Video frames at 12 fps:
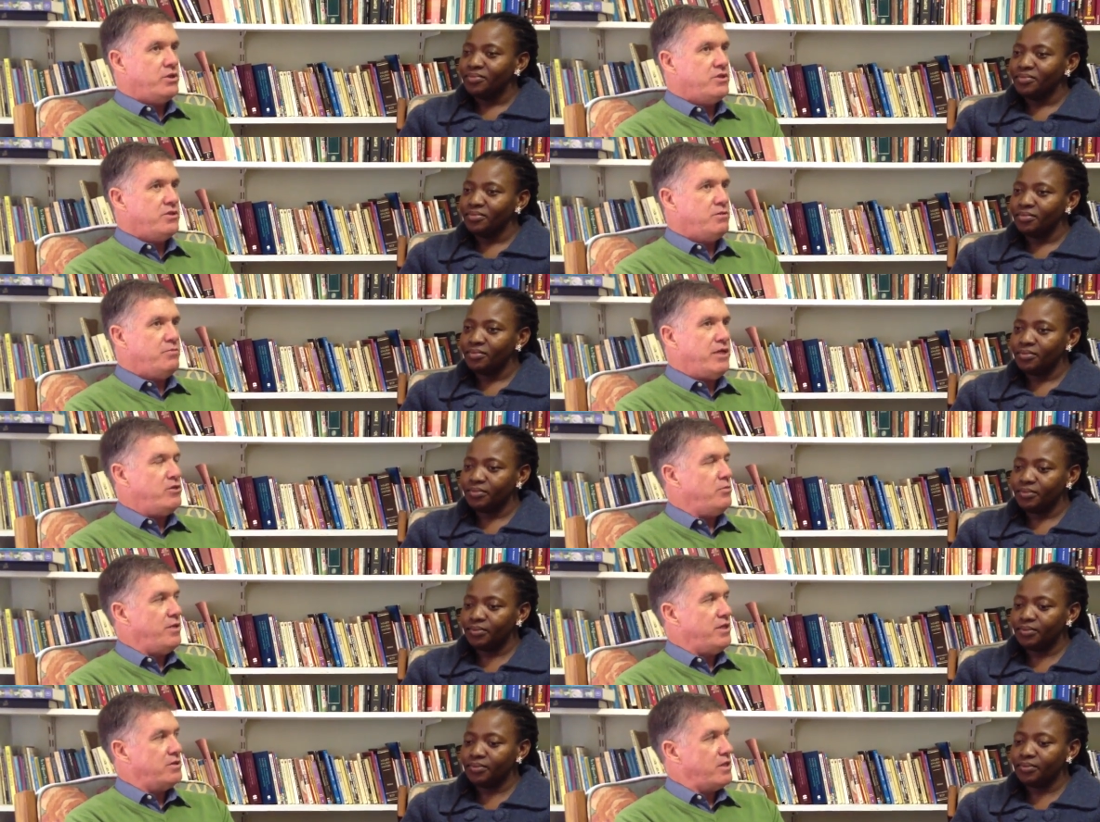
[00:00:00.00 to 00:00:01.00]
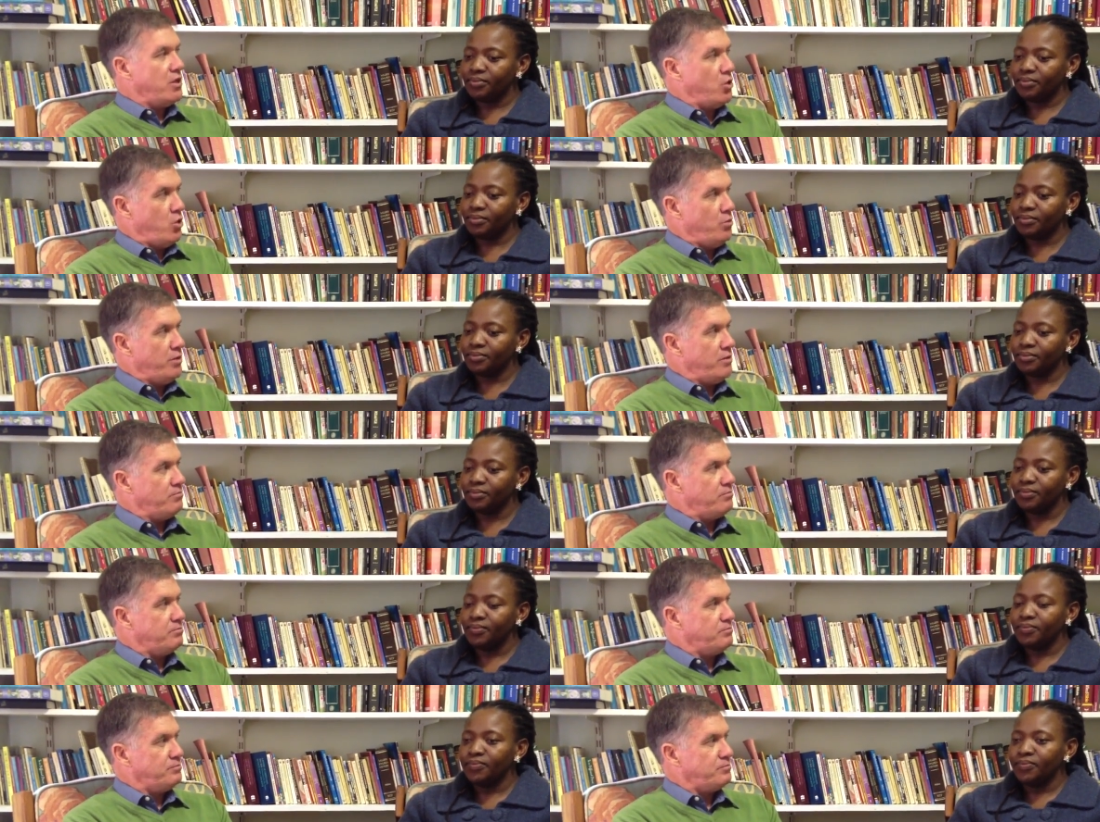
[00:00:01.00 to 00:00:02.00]
Speaker 1: does it mean to be a sangoma?
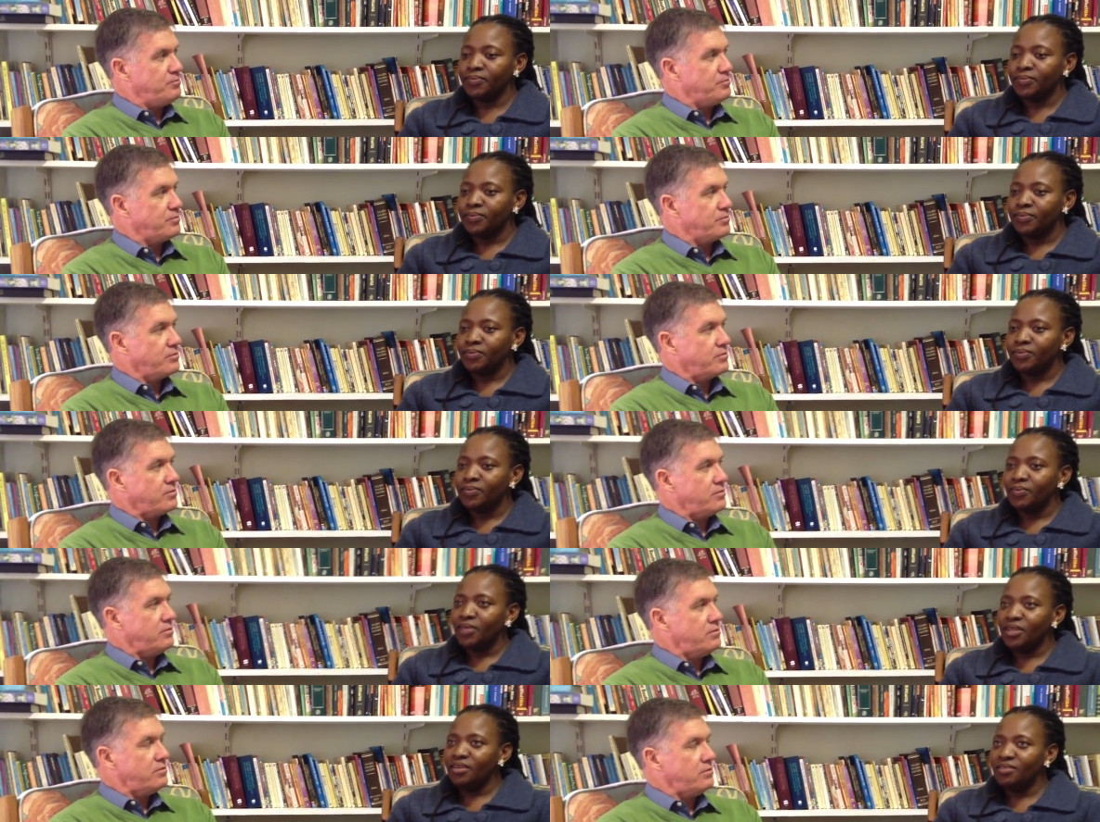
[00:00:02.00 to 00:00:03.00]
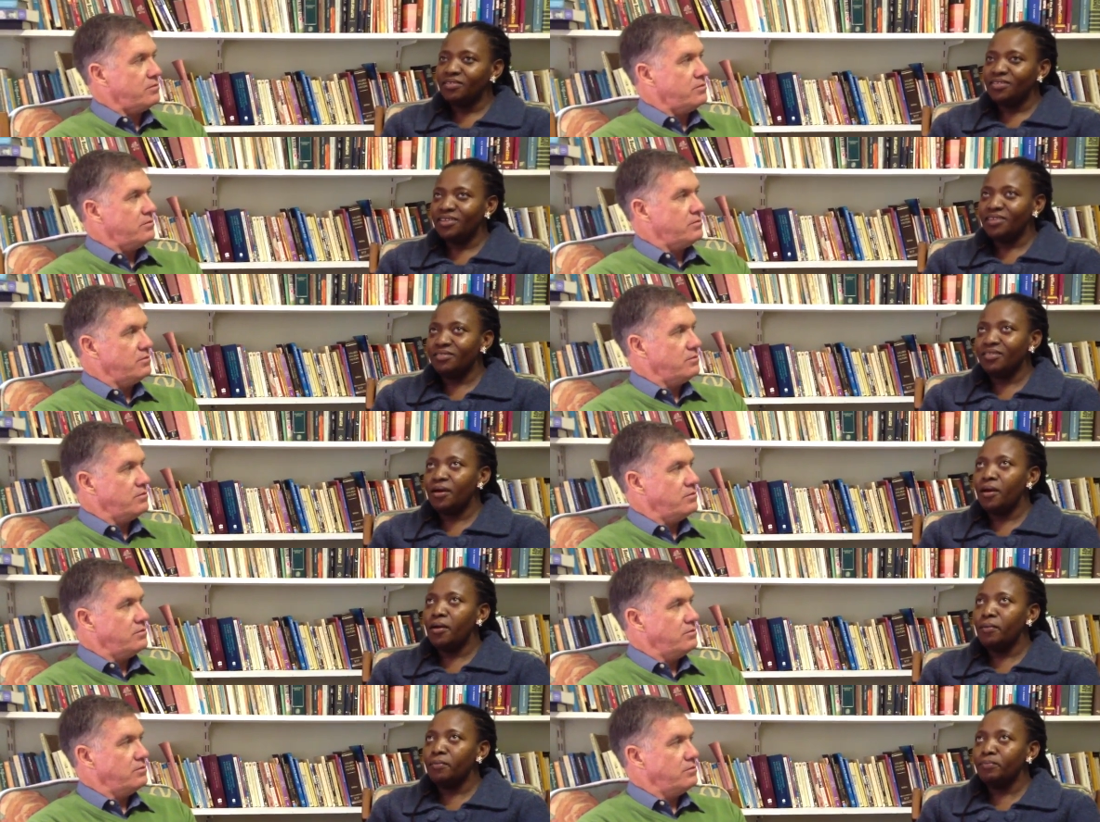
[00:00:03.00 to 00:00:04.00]
Yes, there's
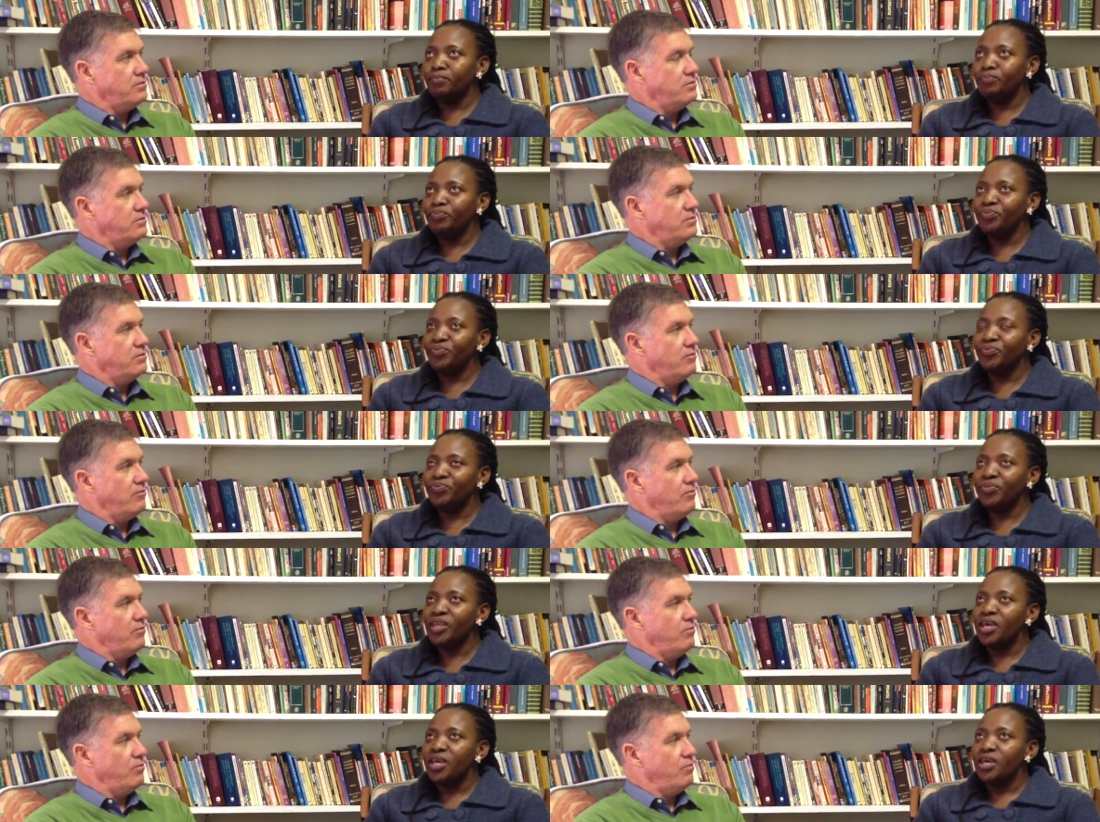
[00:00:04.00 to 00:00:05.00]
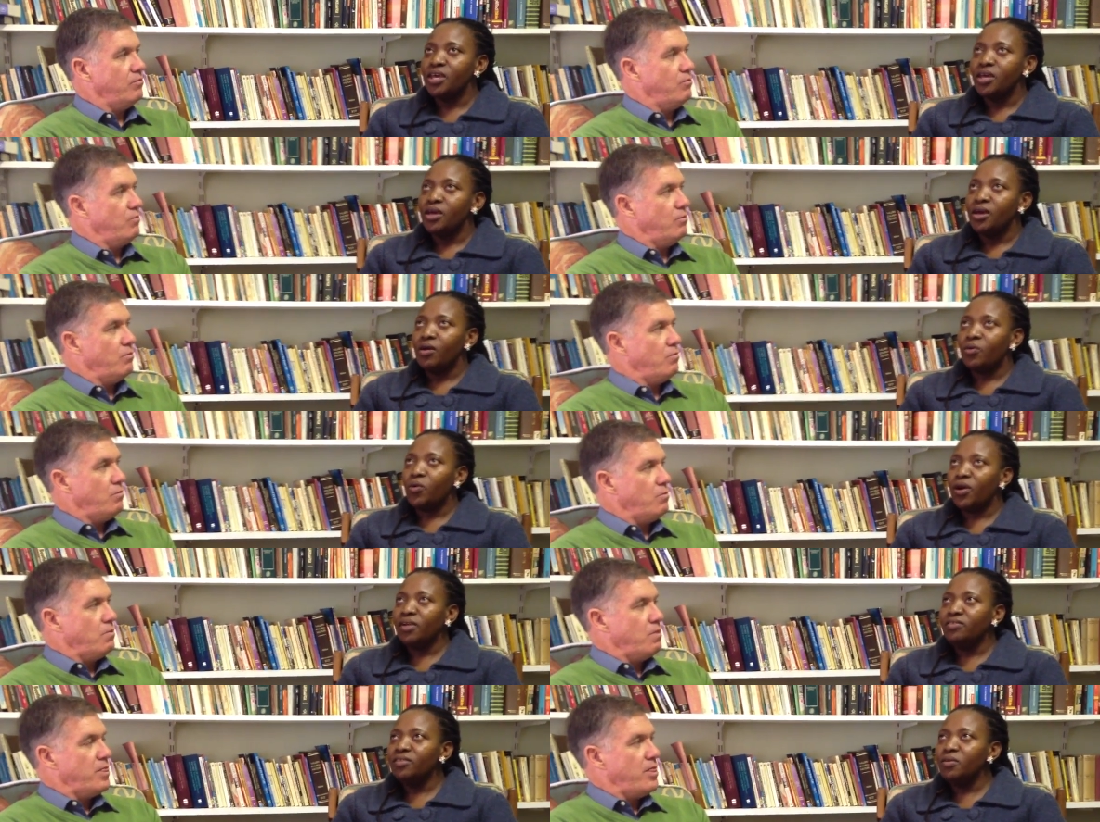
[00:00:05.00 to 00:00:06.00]
um,
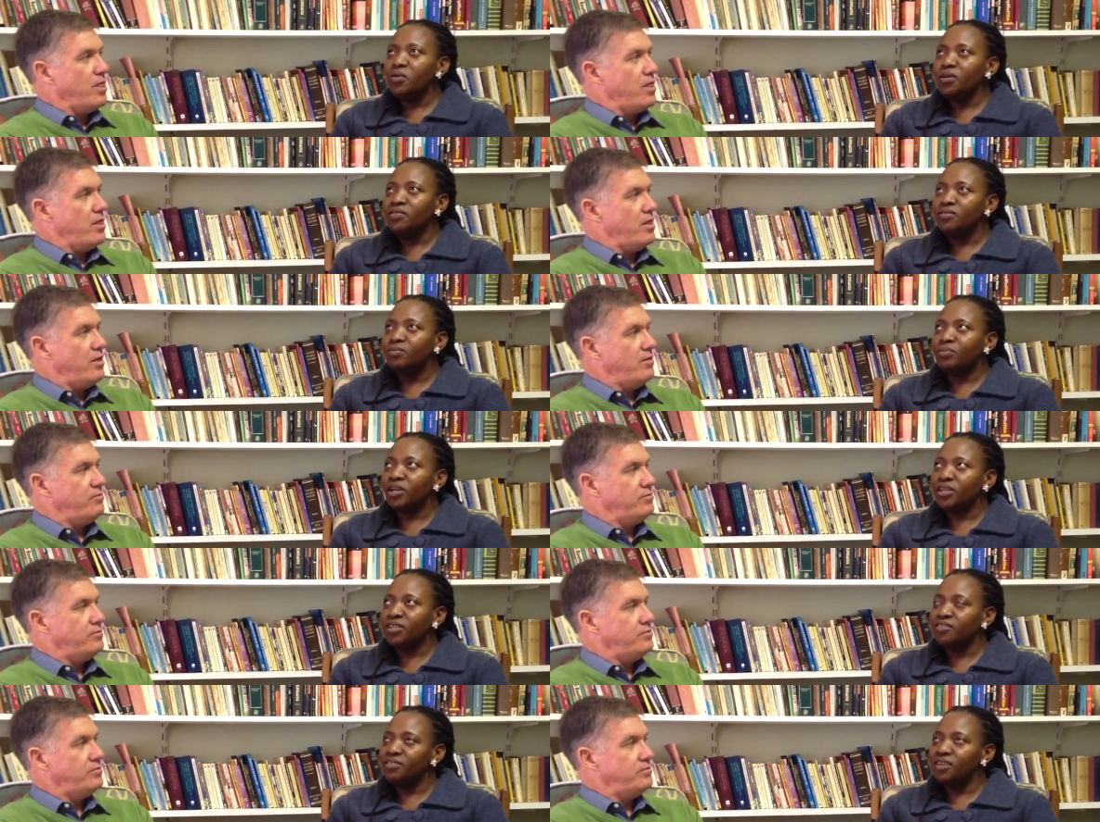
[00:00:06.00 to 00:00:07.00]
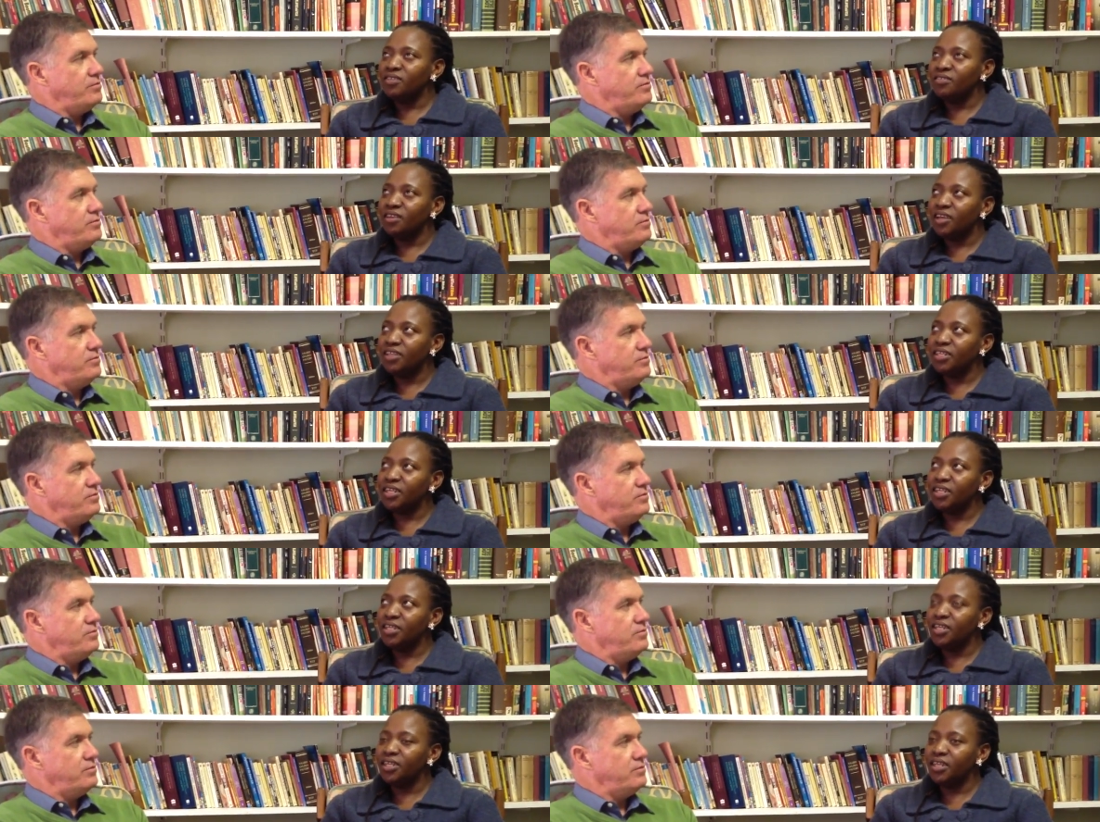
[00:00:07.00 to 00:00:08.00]
Whilst I
Speaker 2: was practicing as an
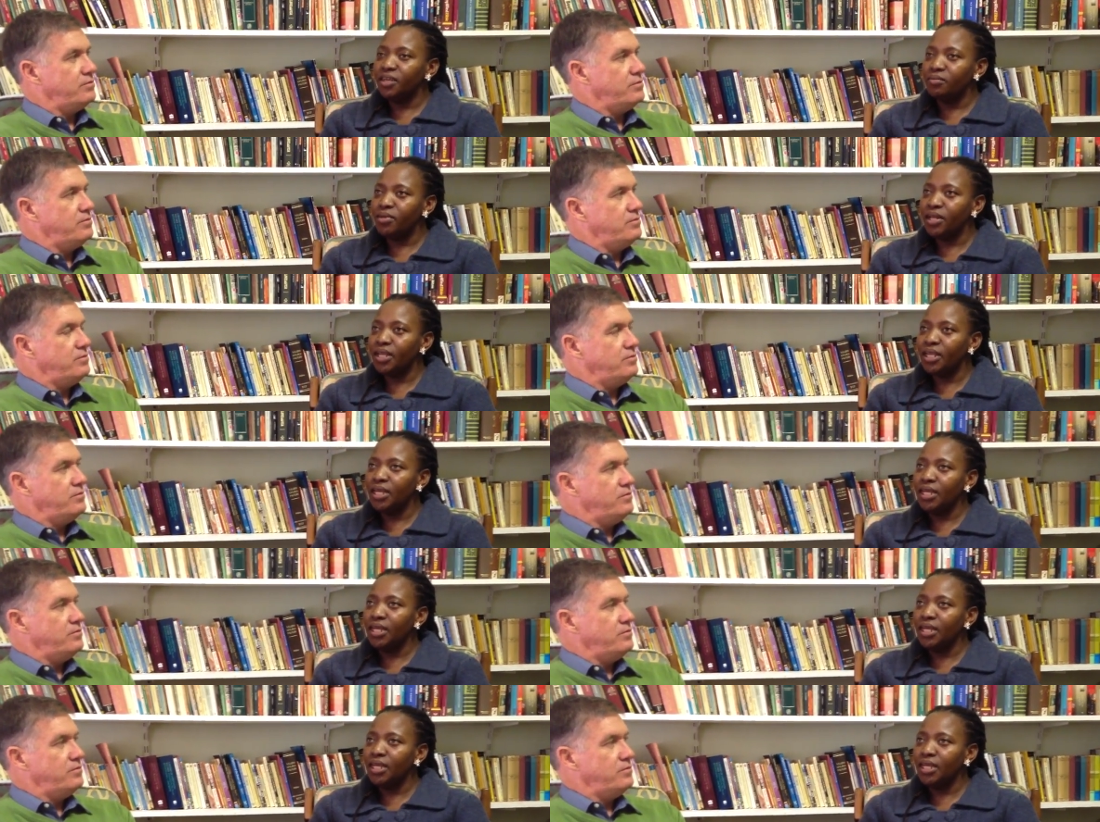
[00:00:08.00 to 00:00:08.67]
attorney in Kimberley,